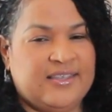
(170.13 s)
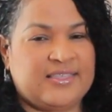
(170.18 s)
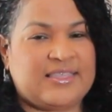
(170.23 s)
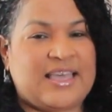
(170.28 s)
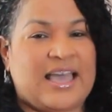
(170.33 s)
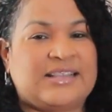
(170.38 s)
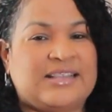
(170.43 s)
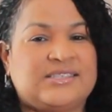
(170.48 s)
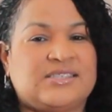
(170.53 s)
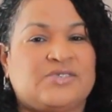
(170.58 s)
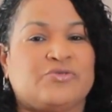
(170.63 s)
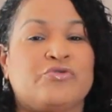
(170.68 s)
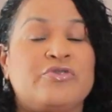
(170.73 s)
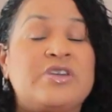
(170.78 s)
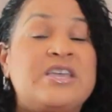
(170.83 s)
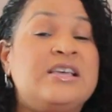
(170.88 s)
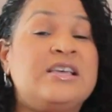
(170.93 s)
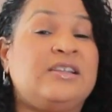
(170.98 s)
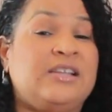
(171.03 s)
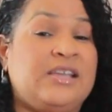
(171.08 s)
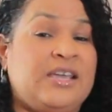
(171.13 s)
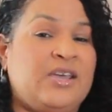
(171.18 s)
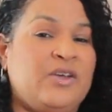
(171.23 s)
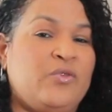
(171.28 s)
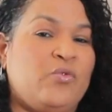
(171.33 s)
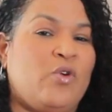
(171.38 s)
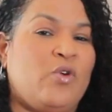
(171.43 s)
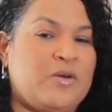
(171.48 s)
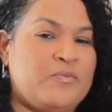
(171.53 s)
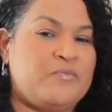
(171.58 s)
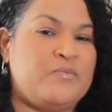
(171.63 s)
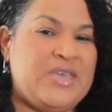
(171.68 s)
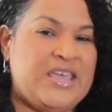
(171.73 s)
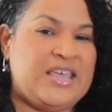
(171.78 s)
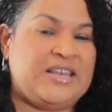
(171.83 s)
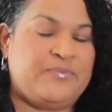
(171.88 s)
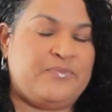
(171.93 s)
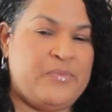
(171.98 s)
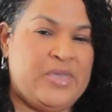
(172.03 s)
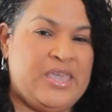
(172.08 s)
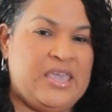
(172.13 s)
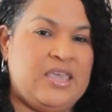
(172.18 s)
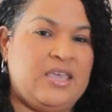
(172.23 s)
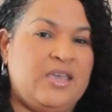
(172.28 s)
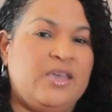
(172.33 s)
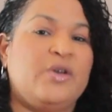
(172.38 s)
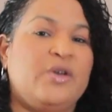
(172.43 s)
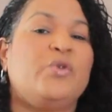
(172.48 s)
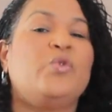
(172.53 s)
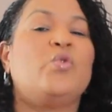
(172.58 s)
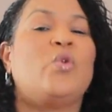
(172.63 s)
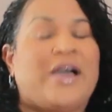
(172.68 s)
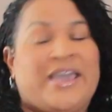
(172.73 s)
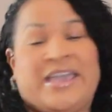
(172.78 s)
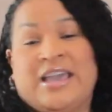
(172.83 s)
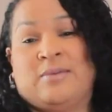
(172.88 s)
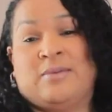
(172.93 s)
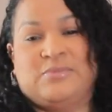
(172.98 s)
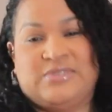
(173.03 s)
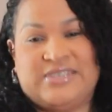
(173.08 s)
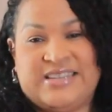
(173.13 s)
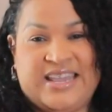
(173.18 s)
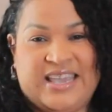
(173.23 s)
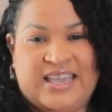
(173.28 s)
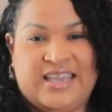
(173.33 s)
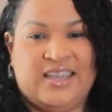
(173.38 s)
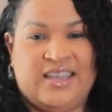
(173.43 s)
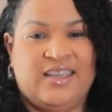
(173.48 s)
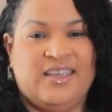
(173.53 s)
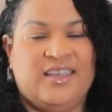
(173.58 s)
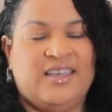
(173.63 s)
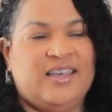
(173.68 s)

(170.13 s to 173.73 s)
that's really what made me who I am today.